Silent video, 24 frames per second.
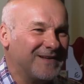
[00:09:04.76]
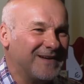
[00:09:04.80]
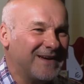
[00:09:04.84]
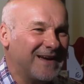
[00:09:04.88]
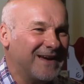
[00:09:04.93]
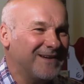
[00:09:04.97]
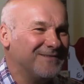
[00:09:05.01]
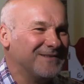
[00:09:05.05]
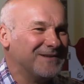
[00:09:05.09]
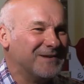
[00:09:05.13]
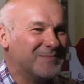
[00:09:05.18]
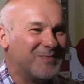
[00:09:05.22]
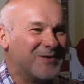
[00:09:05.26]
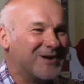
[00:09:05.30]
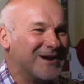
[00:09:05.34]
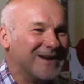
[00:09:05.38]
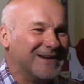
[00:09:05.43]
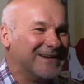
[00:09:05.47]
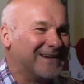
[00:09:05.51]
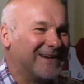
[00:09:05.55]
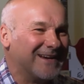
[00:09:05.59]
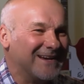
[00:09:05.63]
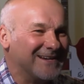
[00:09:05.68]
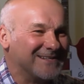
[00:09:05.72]
having a
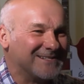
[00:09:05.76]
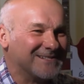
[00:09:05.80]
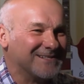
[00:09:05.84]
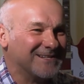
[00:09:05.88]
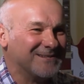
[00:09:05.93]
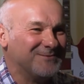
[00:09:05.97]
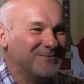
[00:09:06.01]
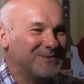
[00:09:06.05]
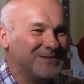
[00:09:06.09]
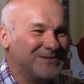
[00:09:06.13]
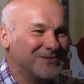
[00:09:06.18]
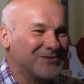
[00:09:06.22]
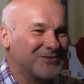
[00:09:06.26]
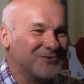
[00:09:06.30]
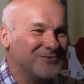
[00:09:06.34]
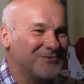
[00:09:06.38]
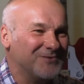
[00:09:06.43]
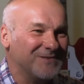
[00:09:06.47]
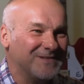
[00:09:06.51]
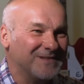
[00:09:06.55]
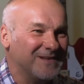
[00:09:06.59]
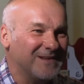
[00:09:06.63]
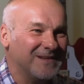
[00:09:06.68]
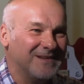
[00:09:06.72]
break, actually. We just
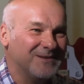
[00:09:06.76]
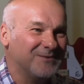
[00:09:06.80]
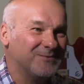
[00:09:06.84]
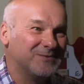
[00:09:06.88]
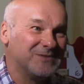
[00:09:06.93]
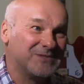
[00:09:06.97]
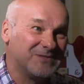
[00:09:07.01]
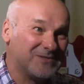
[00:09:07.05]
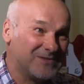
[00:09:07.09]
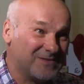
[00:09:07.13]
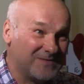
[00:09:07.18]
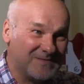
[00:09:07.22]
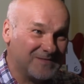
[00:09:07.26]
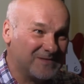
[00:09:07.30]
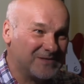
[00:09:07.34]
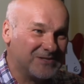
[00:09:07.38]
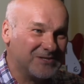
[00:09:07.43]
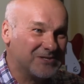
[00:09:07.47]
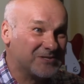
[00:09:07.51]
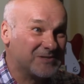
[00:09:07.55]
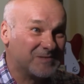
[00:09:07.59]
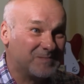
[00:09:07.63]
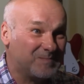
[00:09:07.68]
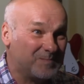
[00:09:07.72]
thought it was
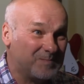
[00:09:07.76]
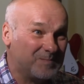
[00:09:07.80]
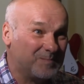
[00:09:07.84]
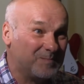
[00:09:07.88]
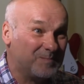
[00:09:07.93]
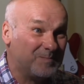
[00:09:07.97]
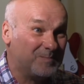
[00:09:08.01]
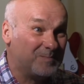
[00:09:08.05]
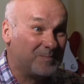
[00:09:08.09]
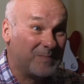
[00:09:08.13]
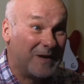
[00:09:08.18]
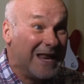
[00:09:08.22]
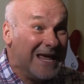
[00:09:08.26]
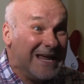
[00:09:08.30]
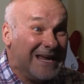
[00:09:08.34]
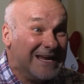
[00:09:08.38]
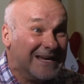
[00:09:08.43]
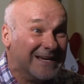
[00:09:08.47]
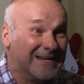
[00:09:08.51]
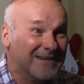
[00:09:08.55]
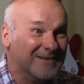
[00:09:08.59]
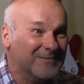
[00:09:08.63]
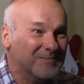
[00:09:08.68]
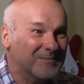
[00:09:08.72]
just
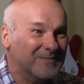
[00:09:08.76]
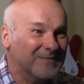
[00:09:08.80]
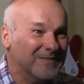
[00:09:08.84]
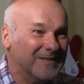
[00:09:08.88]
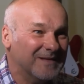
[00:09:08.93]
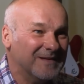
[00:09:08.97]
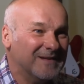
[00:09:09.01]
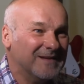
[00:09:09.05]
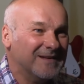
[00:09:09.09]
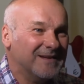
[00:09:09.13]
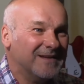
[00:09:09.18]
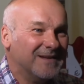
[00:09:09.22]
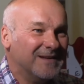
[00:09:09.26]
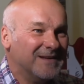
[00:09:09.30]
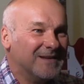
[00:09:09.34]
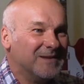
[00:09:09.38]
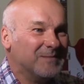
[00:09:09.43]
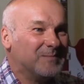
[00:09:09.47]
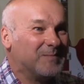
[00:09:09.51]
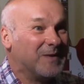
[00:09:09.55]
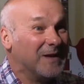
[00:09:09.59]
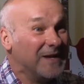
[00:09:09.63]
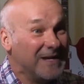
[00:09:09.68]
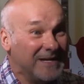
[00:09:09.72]
playing and
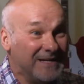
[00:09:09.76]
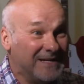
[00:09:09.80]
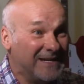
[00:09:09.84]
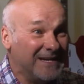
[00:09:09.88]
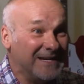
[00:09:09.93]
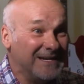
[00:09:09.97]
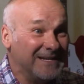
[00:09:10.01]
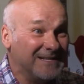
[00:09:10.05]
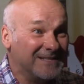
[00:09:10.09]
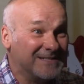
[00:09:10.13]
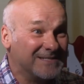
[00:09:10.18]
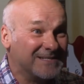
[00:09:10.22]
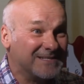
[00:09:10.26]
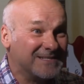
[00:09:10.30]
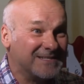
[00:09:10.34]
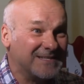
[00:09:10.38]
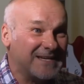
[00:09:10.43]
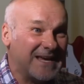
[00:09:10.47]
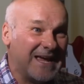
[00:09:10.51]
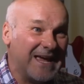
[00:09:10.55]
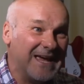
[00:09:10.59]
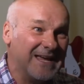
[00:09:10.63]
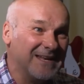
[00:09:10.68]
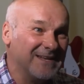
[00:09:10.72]
playing gigs
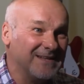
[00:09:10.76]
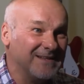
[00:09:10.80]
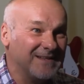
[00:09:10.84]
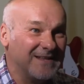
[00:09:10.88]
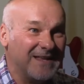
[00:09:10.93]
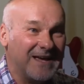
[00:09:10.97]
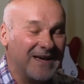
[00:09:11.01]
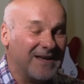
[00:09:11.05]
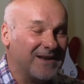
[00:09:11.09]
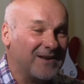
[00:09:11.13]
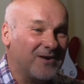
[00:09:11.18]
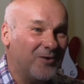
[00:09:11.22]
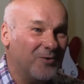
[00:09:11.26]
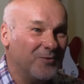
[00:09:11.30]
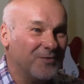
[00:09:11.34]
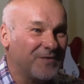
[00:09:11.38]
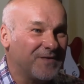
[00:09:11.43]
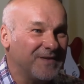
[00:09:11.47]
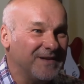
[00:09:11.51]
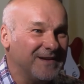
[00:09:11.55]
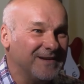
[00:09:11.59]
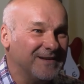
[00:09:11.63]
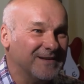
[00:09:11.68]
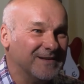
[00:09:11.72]
and that whole
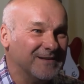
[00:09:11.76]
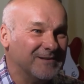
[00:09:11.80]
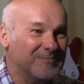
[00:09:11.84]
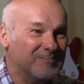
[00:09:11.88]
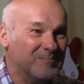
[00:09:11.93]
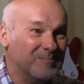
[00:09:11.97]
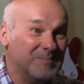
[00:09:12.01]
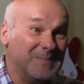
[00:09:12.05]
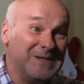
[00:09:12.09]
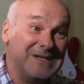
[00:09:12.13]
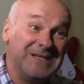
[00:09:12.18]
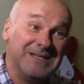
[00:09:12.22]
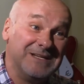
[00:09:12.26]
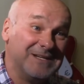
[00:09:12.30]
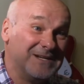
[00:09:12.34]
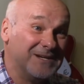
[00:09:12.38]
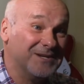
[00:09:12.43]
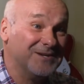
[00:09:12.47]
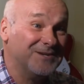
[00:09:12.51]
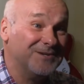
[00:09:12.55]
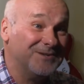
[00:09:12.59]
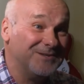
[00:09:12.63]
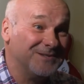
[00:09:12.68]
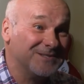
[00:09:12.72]
thing and meeting
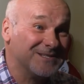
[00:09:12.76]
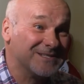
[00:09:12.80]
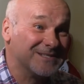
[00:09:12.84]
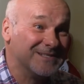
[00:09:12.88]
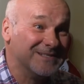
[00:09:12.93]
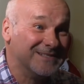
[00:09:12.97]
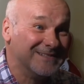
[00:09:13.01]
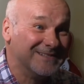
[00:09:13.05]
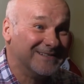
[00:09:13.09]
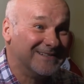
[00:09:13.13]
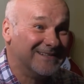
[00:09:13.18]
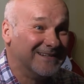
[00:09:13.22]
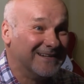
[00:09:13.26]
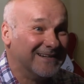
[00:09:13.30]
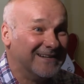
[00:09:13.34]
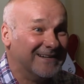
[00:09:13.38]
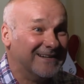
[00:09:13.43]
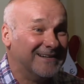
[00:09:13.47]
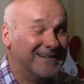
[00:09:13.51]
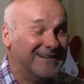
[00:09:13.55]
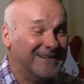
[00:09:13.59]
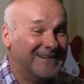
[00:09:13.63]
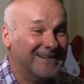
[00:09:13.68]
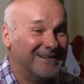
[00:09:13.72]
girls and
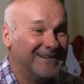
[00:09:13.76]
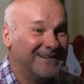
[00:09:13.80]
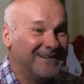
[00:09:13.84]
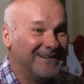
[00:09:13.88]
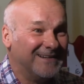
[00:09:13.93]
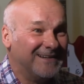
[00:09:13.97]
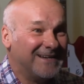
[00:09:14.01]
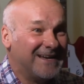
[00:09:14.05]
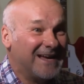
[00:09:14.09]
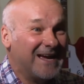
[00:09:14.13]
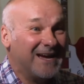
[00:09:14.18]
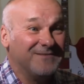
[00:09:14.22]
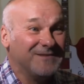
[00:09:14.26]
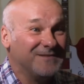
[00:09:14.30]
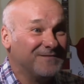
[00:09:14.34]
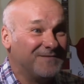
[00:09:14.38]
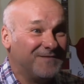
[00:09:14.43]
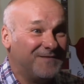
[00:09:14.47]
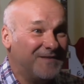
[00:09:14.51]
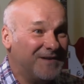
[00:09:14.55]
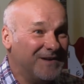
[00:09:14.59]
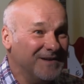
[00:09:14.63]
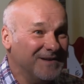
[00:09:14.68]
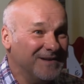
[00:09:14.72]
uh, having
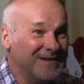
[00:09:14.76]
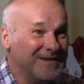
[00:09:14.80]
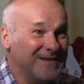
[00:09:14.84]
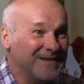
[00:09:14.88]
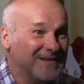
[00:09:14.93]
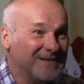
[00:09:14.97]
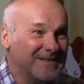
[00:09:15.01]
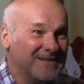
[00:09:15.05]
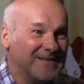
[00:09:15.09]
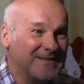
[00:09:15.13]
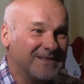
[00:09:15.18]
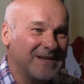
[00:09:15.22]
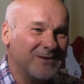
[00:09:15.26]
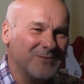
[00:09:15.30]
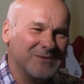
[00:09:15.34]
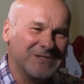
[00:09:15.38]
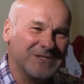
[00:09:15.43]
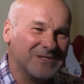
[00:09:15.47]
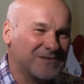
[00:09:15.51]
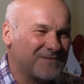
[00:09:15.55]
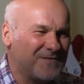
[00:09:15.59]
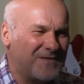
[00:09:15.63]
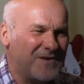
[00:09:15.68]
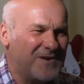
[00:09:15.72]
fun. That was
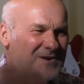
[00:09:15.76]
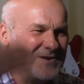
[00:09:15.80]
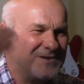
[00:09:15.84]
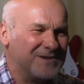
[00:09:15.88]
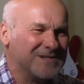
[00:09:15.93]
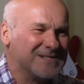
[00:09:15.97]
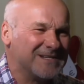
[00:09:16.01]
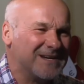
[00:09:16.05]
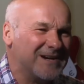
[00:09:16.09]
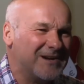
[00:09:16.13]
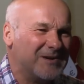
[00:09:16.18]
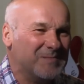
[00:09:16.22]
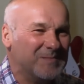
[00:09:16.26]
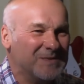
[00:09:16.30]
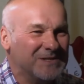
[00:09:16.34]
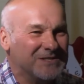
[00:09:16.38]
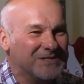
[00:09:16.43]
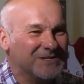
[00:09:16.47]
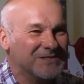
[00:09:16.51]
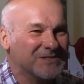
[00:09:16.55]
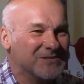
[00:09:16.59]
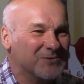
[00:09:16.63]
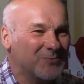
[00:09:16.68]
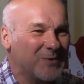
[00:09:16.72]
as far as our
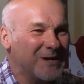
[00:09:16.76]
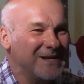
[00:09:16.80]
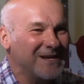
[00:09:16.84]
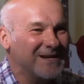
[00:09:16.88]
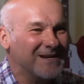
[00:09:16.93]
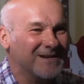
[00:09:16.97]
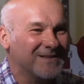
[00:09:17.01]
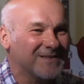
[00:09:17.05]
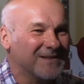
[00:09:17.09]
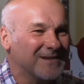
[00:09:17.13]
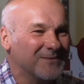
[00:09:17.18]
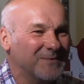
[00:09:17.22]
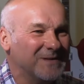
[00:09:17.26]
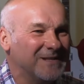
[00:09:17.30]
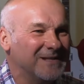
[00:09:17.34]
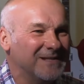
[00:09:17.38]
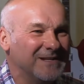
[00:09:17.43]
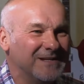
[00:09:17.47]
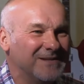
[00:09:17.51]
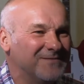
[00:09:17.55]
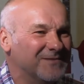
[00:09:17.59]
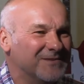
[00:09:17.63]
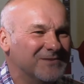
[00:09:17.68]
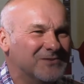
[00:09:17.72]
ambitions went, I think. We
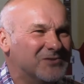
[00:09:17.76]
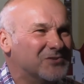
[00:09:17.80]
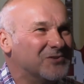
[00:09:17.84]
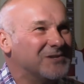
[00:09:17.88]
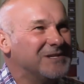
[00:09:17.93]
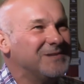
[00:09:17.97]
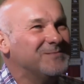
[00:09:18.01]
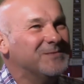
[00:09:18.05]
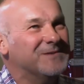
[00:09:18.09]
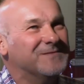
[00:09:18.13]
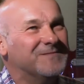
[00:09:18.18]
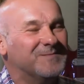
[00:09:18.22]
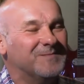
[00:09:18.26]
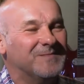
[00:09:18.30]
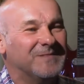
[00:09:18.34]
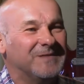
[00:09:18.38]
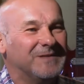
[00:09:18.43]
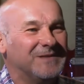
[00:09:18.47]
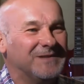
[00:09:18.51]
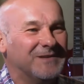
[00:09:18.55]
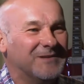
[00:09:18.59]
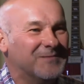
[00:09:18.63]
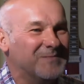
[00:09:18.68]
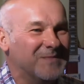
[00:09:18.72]
didn't even dream of,
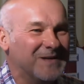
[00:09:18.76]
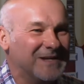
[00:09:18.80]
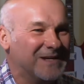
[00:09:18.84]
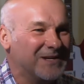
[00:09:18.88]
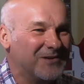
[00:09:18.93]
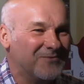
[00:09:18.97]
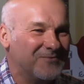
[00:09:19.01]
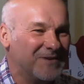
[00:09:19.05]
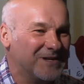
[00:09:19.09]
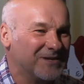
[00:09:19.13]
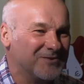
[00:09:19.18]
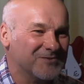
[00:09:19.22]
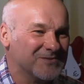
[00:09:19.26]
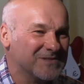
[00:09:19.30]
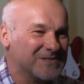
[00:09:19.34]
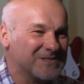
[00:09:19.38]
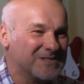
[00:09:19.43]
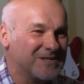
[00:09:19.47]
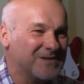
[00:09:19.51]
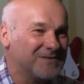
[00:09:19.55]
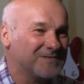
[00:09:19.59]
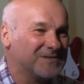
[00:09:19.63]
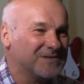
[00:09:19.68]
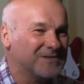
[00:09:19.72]
you know, making records and
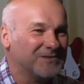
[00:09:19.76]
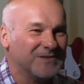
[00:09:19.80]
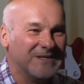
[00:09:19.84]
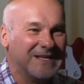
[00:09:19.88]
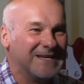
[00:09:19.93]
stuff till